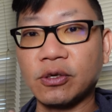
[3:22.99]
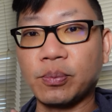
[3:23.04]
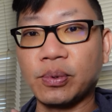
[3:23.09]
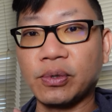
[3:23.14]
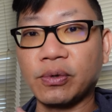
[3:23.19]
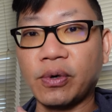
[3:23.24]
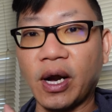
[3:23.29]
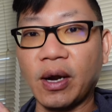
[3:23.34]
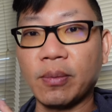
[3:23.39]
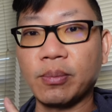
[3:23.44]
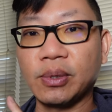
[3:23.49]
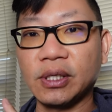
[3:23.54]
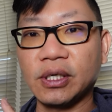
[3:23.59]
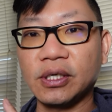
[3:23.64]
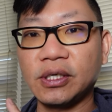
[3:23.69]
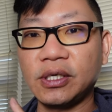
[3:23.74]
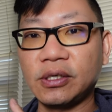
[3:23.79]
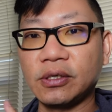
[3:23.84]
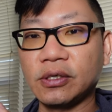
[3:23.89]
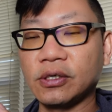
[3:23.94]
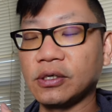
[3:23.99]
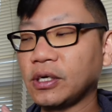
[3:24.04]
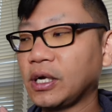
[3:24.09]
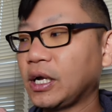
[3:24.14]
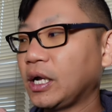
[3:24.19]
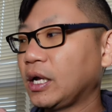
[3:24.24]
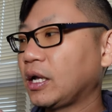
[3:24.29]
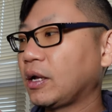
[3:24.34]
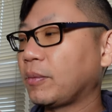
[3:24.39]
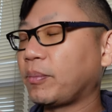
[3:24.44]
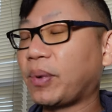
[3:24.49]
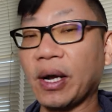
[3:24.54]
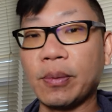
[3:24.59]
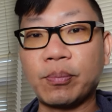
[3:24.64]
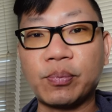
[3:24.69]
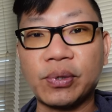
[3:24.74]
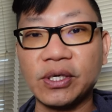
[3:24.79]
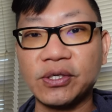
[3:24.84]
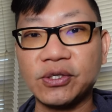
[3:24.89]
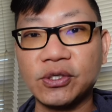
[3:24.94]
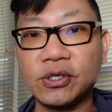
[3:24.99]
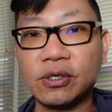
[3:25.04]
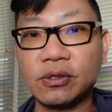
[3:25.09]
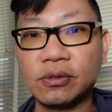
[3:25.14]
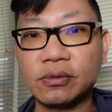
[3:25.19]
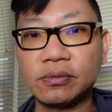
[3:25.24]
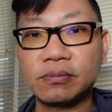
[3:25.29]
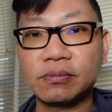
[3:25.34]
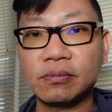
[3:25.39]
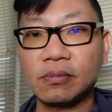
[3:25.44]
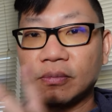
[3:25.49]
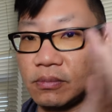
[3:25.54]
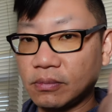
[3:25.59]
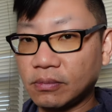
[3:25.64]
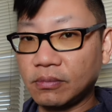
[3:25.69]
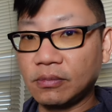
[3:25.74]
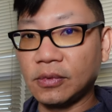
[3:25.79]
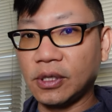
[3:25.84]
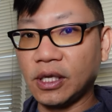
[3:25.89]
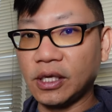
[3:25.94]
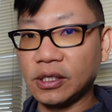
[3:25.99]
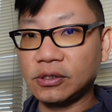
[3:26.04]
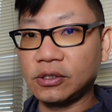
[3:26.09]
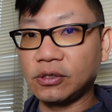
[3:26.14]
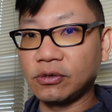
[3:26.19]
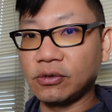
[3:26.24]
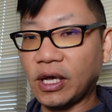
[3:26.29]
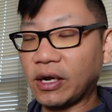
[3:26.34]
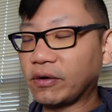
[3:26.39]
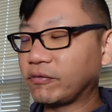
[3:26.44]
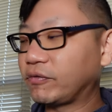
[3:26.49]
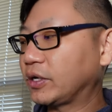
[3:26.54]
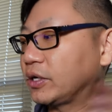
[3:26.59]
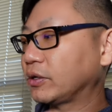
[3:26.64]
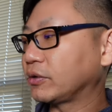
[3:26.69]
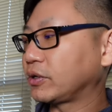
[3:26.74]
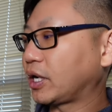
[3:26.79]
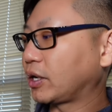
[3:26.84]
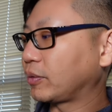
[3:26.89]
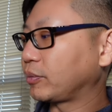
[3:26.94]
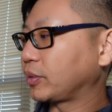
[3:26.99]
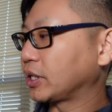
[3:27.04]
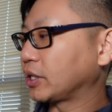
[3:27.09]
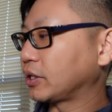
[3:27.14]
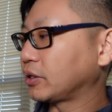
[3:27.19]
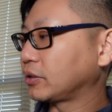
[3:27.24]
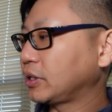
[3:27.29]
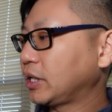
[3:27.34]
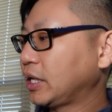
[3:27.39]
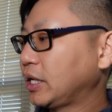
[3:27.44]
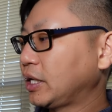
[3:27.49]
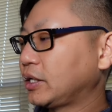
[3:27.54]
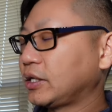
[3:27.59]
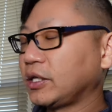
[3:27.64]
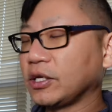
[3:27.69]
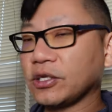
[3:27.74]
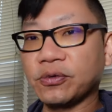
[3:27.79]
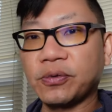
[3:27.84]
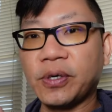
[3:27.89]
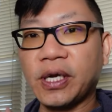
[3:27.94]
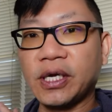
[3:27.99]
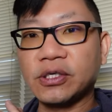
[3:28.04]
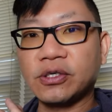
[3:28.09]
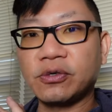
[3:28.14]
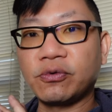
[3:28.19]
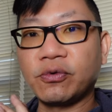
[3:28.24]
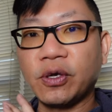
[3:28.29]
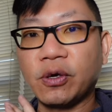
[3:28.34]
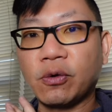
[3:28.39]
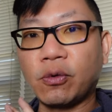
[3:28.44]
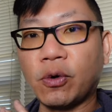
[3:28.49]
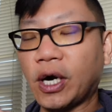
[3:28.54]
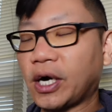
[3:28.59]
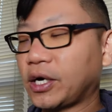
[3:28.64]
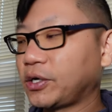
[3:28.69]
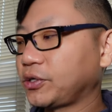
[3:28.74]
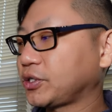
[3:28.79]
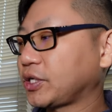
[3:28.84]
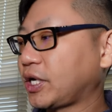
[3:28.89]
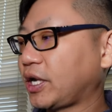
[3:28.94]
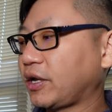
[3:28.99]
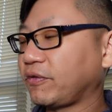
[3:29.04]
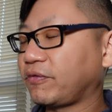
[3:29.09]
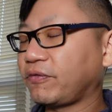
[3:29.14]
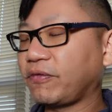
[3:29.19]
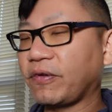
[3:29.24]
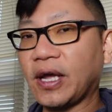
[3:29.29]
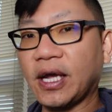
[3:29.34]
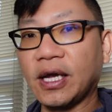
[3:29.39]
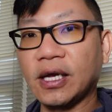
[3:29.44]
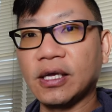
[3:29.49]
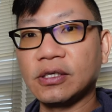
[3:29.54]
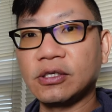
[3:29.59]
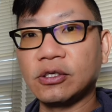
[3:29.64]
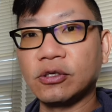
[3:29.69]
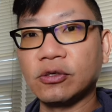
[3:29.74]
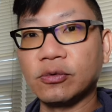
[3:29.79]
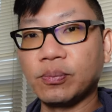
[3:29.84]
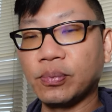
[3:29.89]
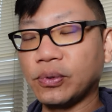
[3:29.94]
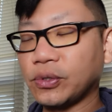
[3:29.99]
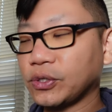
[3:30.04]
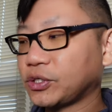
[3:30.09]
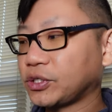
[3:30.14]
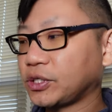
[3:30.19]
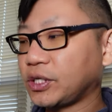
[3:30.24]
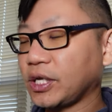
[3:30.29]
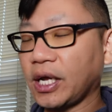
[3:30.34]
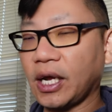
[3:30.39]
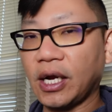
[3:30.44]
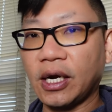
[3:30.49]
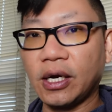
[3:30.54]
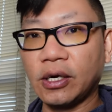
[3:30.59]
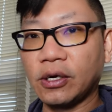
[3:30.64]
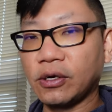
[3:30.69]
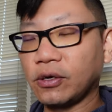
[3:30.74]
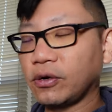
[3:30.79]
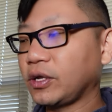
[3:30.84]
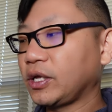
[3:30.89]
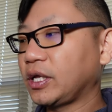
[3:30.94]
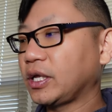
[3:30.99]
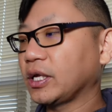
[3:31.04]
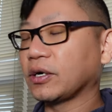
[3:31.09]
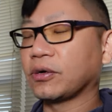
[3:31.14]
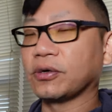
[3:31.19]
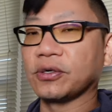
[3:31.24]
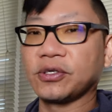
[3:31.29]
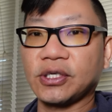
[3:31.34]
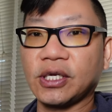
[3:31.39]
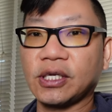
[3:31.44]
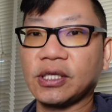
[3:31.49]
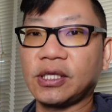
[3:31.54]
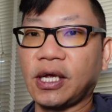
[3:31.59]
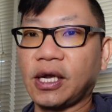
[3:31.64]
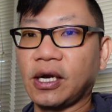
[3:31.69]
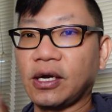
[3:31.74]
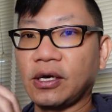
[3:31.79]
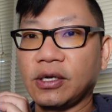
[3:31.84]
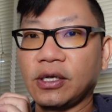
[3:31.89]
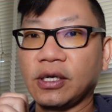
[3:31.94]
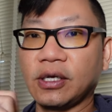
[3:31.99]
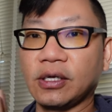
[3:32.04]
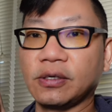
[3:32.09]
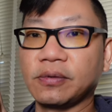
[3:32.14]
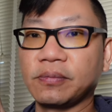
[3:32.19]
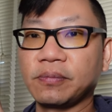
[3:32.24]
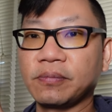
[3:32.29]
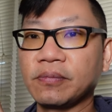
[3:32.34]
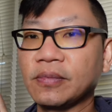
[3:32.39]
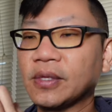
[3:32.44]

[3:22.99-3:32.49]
the Parabola heater by Presto link to that video down below. This one actually requires a fan to push the air or suck the air in